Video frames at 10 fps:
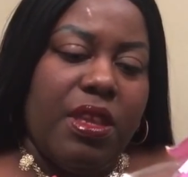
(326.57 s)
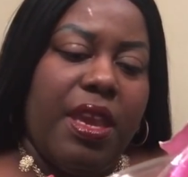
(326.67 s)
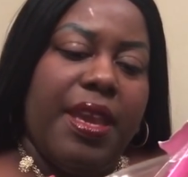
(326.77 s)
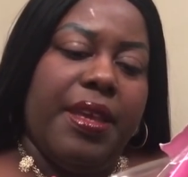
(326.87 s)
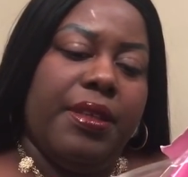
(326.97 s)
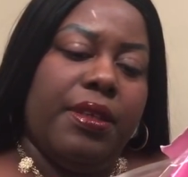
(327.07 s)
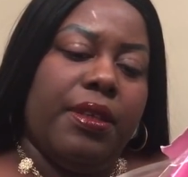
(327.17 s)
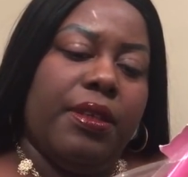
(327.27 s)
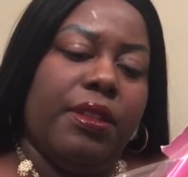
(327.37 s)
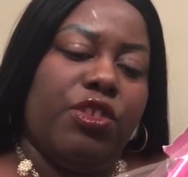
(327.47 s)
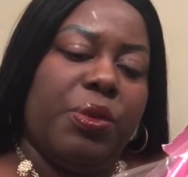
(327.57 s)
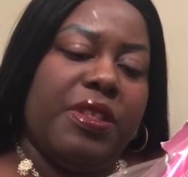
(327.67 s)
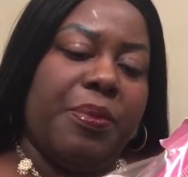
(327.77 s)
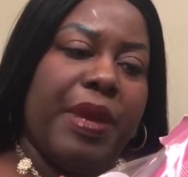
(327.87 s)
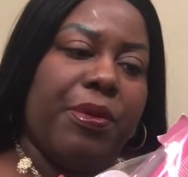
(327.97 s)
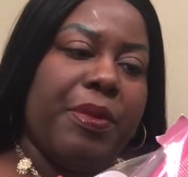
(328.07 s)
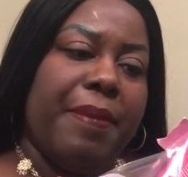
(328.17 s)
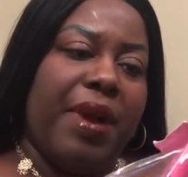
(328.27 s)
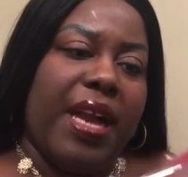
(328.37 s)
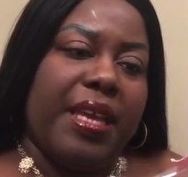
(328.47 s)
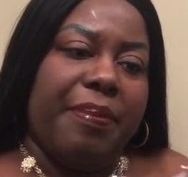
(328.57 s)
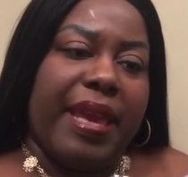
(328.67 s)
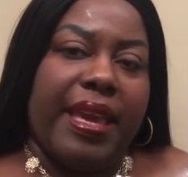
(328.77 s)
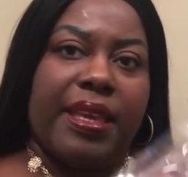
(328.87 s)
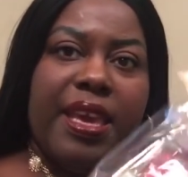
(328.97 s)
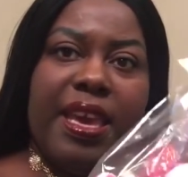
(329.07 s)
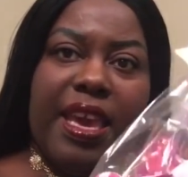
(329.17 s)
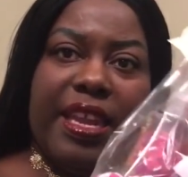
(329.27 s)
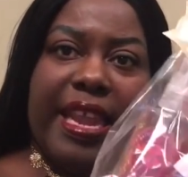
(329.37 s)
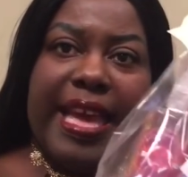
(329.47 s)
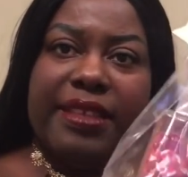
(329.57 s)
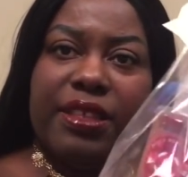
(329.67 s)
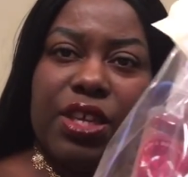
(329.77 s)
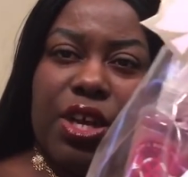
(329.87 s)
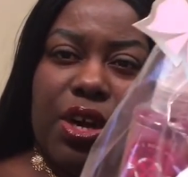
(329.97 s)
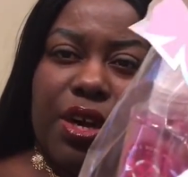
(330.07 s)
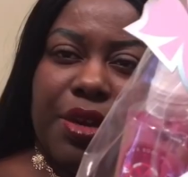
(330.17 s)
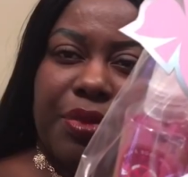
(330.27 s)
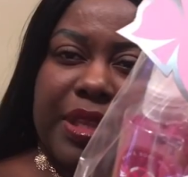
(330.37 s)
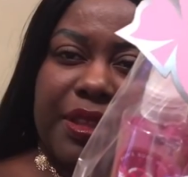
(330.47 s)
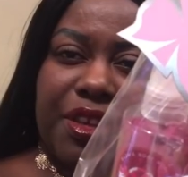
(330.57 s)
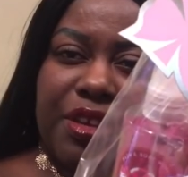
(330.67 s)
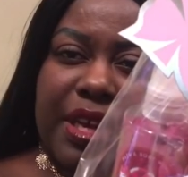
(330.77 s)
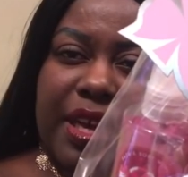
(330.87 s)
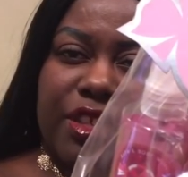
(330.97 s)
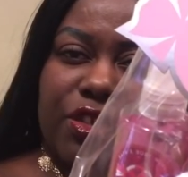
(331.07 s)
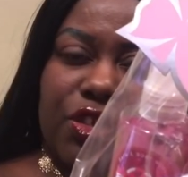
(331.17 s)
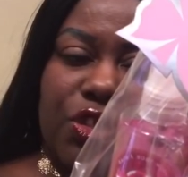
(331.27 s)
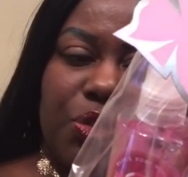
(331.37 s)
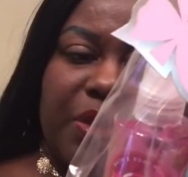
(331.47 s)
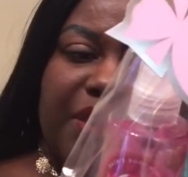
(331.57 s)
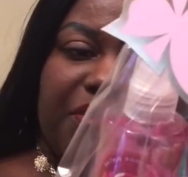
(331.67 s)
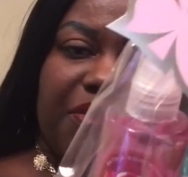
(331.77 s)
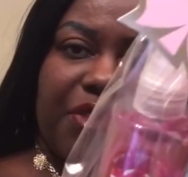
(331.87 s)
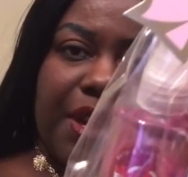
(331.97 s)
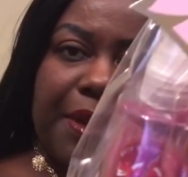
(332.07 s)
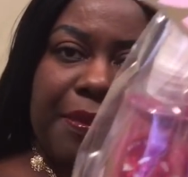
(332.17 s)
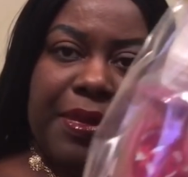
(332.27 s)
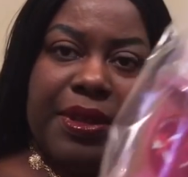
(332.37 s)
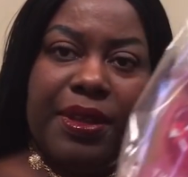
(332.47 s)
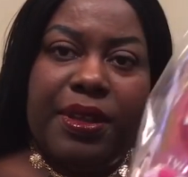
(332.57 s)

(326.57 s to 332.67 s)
and the twisted peppermint pocket back. And it has a card right there, you guys, to and from.